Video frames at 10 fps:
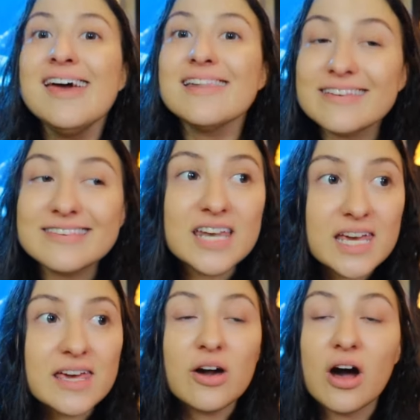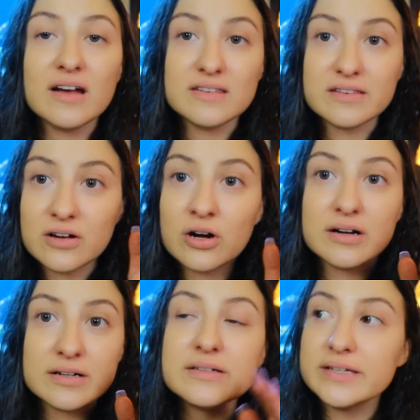The sneaky costs
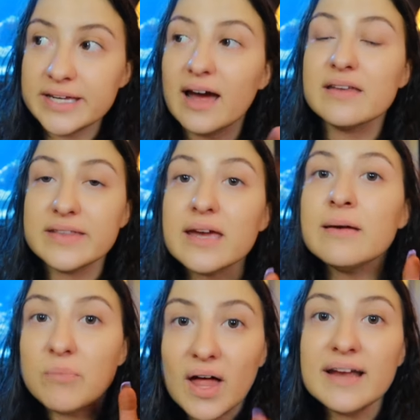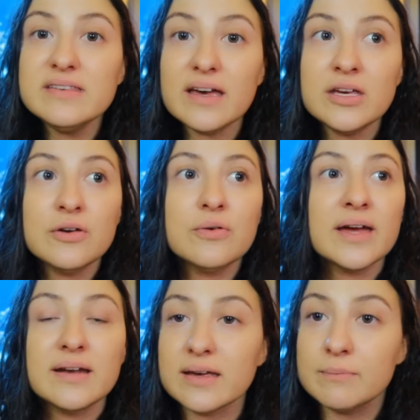are, yeah, they can blindside you
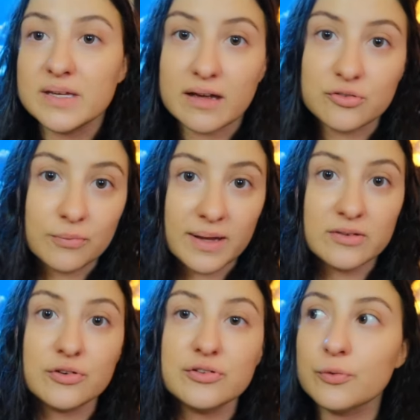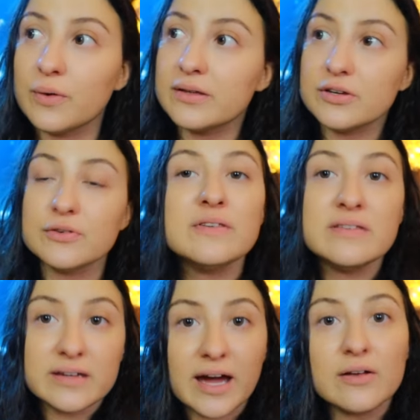and it can be detrimental to whether you
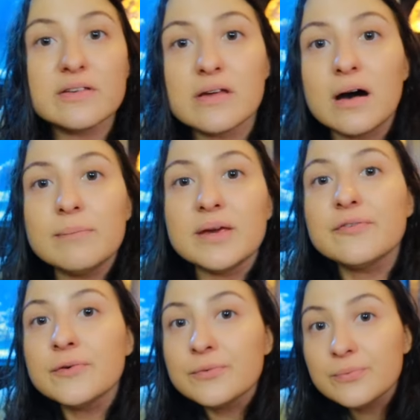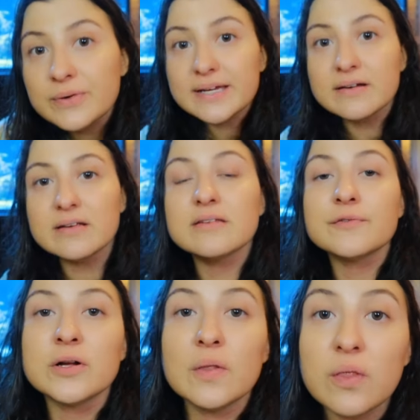stick out this hobby for reals
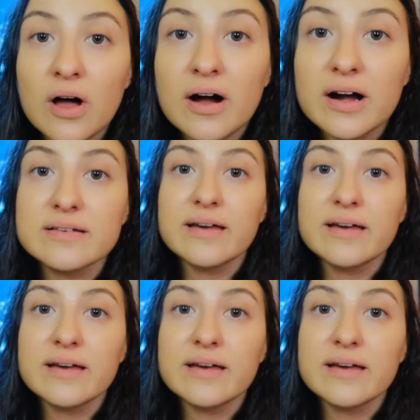for a long